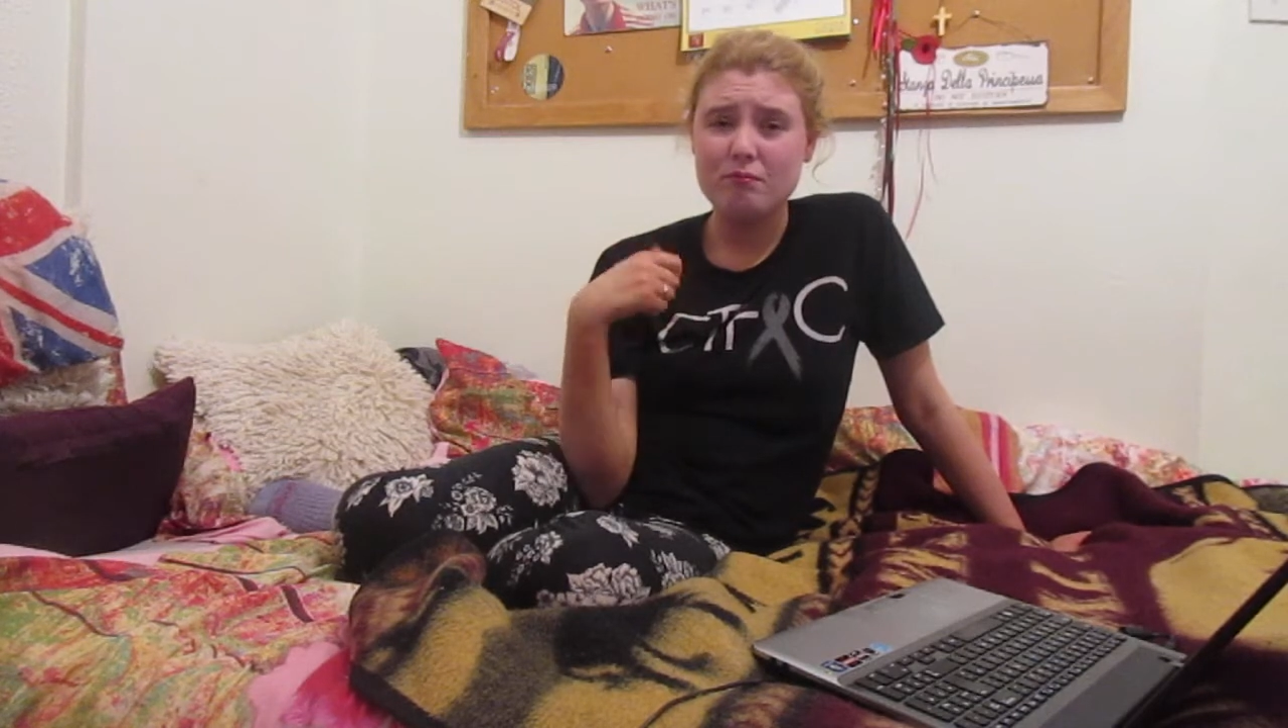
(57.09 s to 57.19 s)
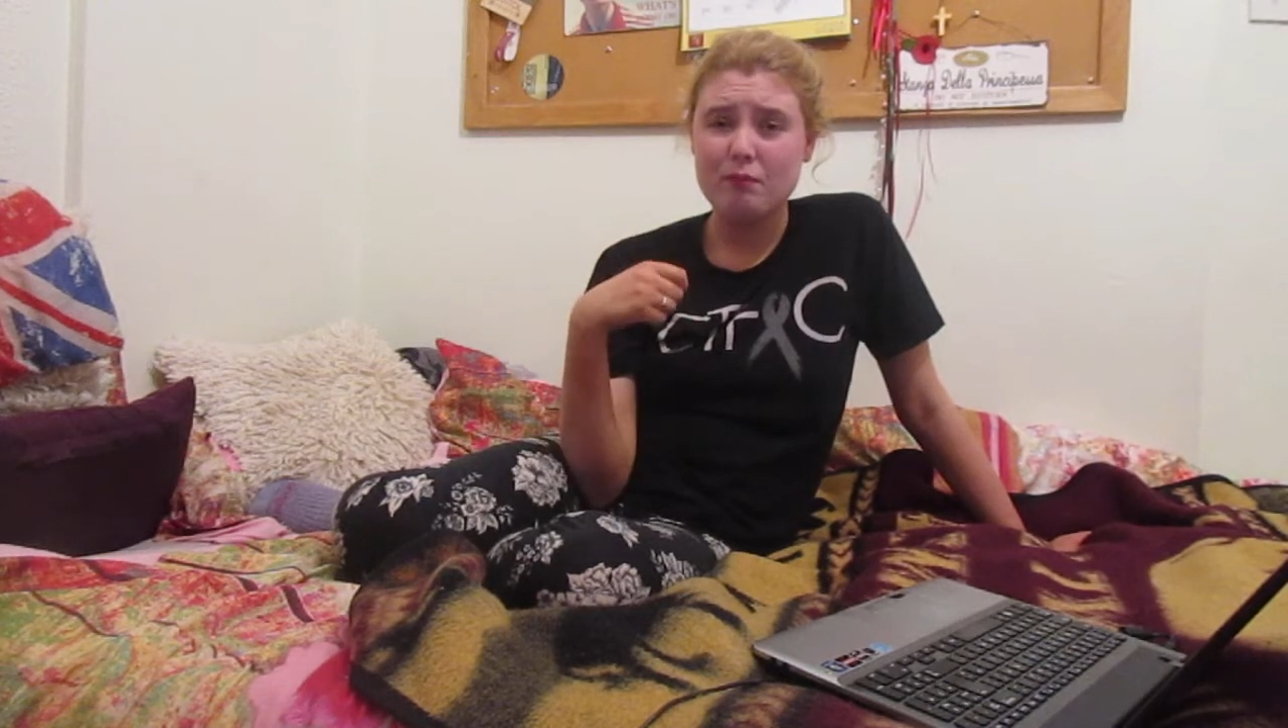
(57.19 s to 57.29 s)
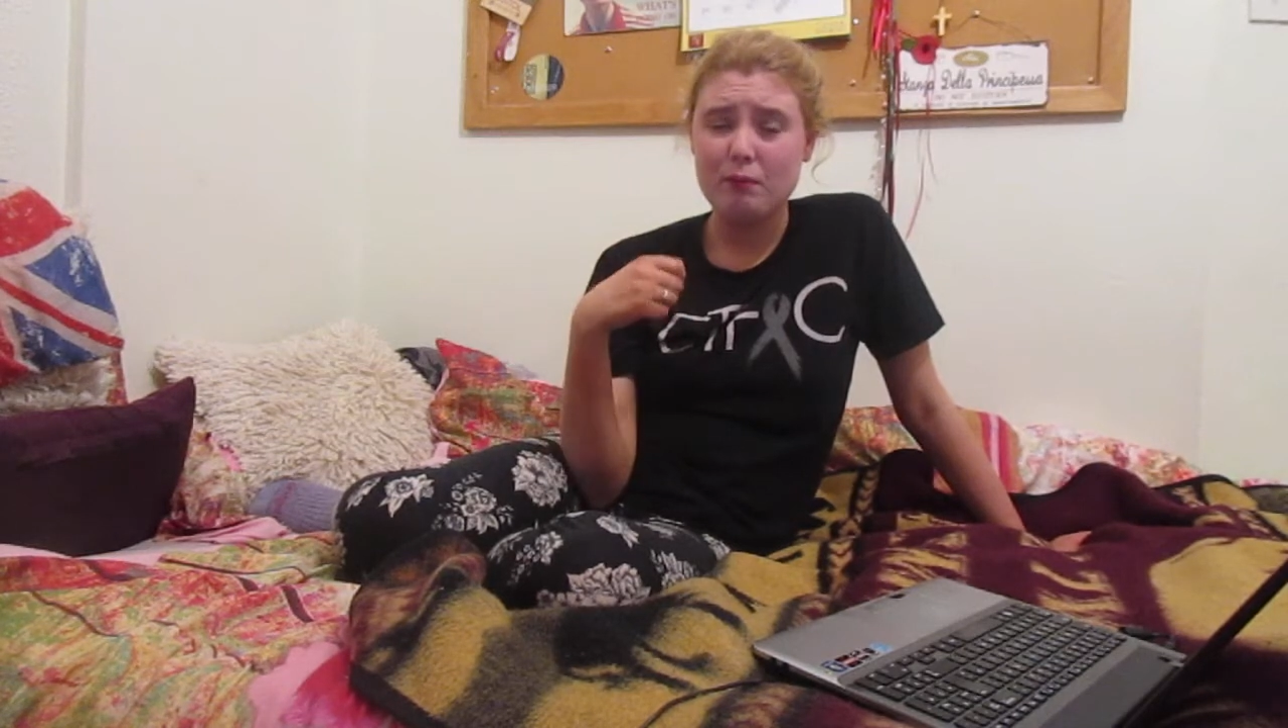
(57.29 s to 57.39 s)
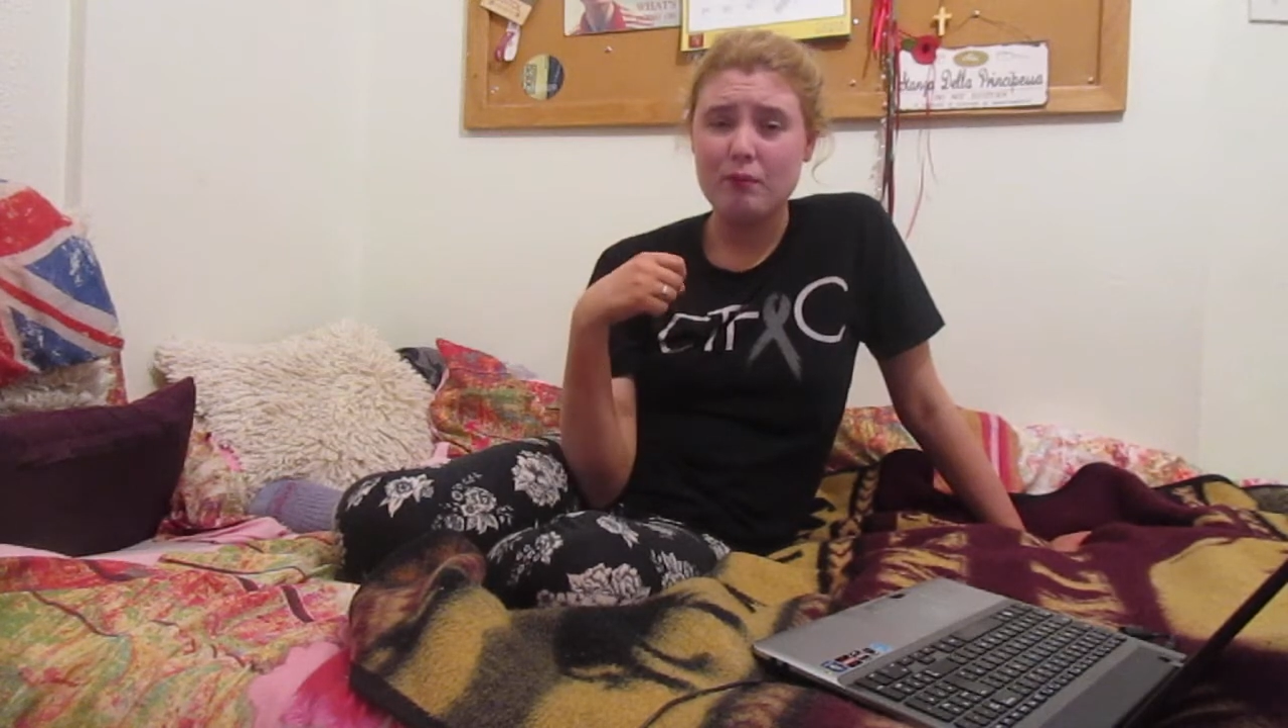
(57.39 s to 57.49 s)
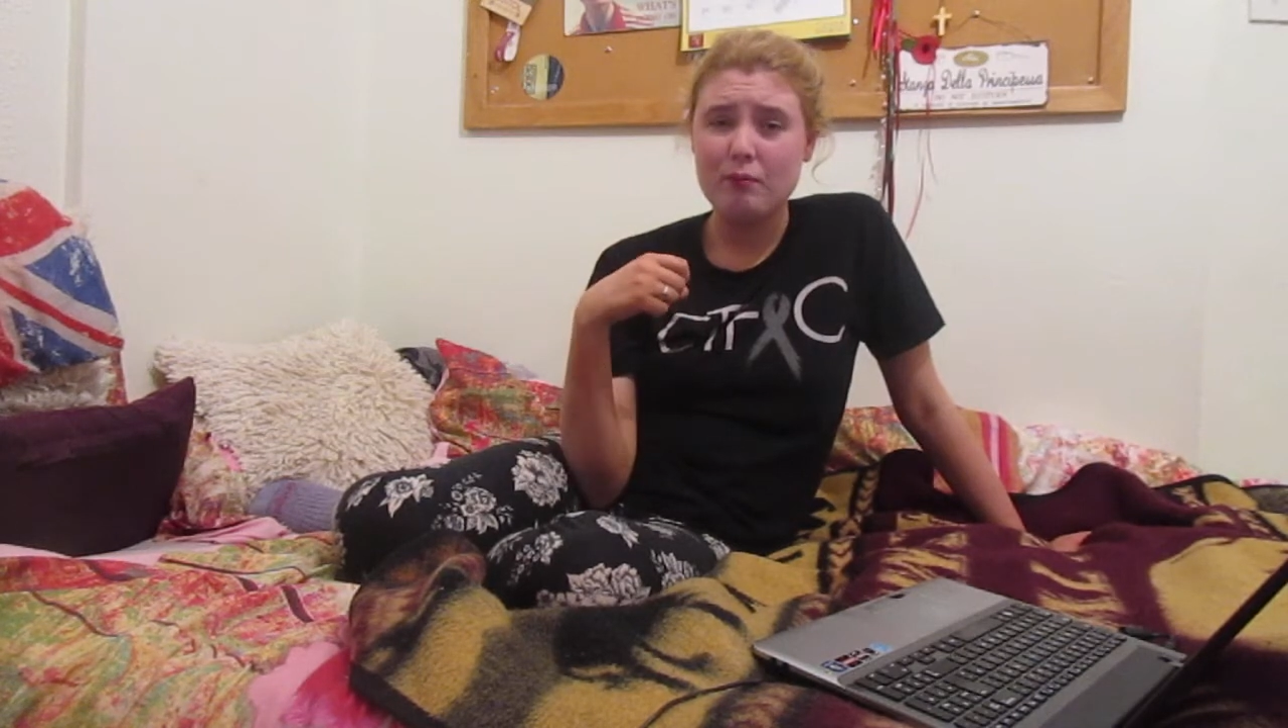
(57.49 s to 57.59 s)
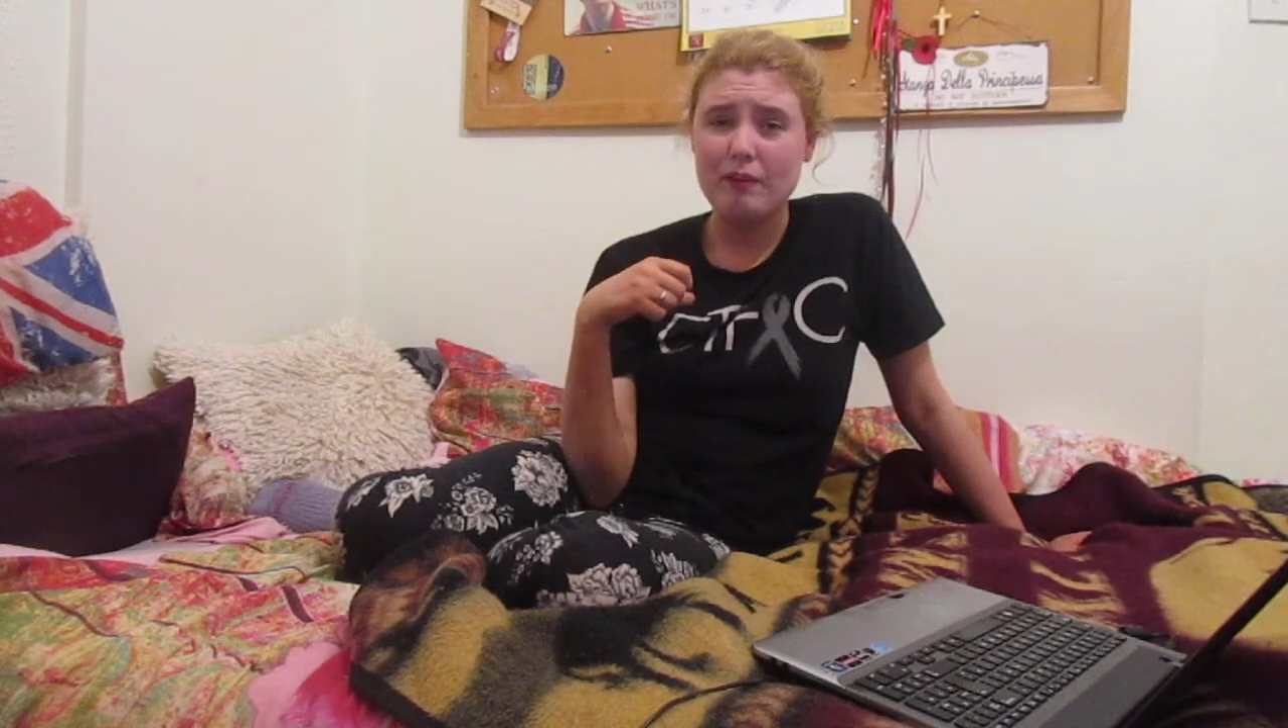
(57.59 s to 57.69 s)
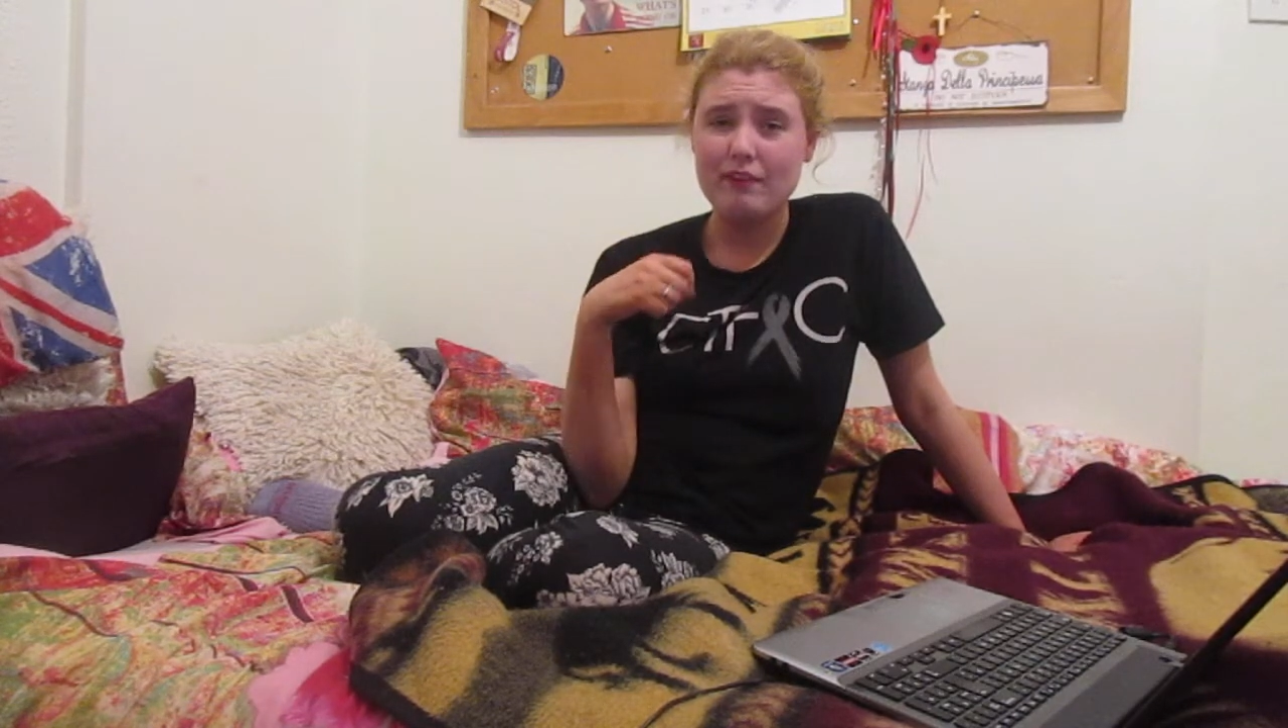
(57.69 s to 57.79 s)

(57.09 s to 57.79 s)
problems about